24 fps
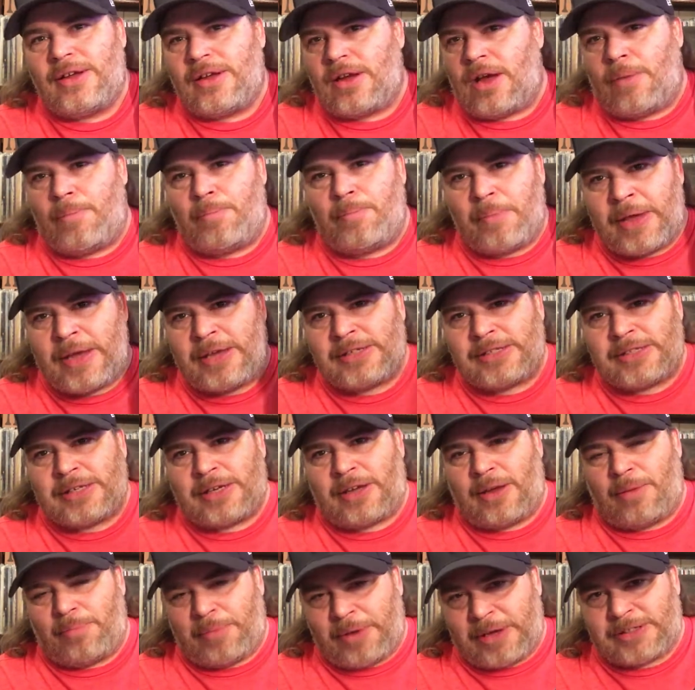
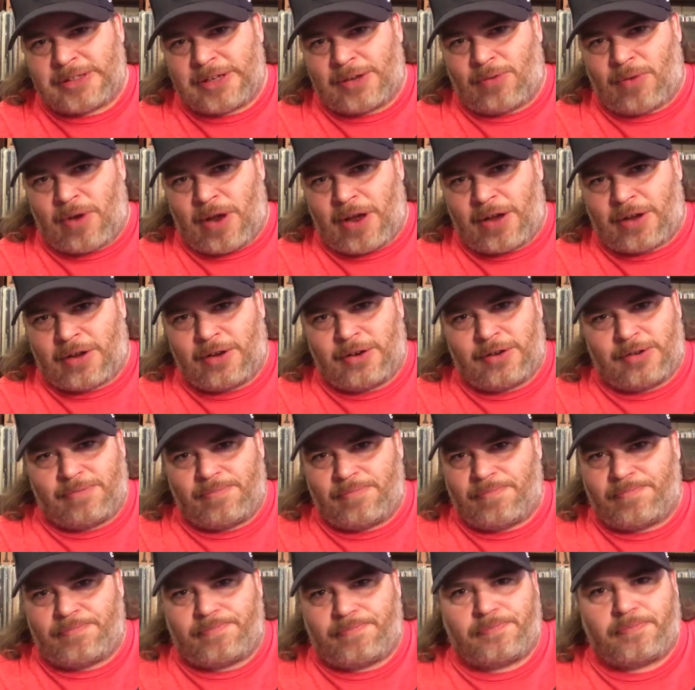Amazing, amazing record.
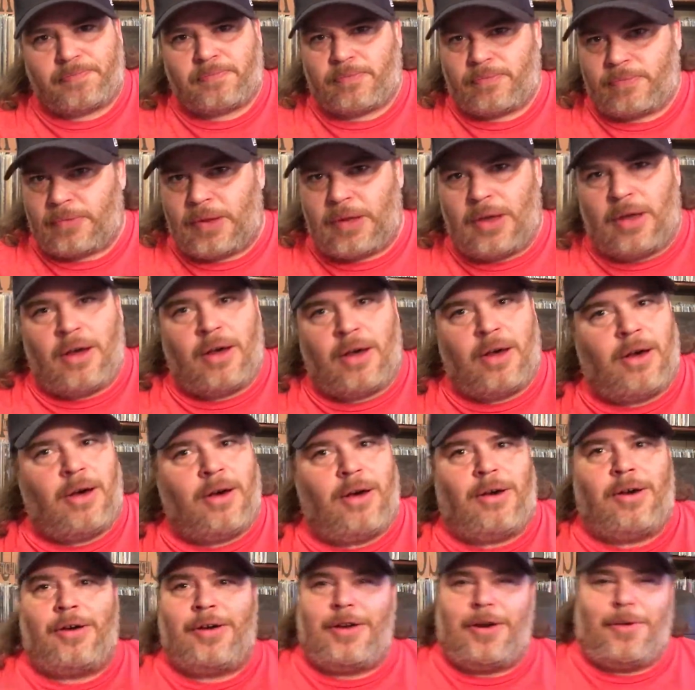
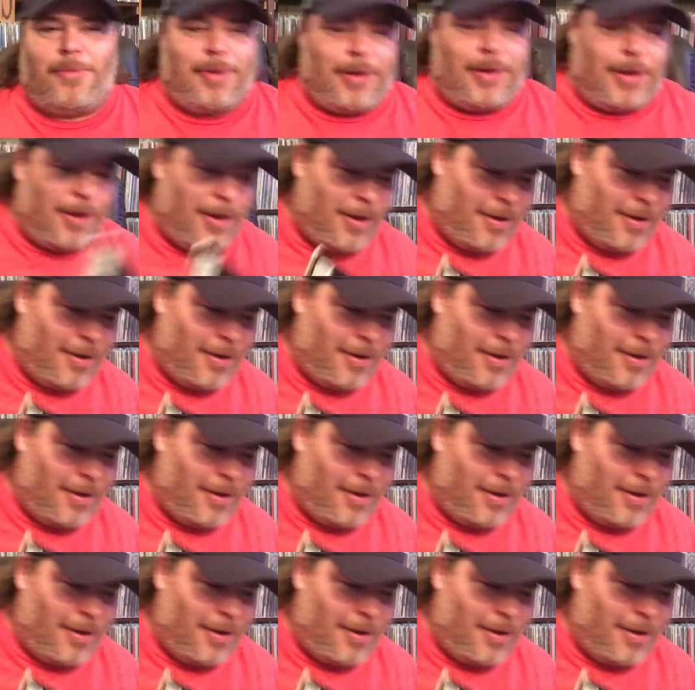Oh, here we go.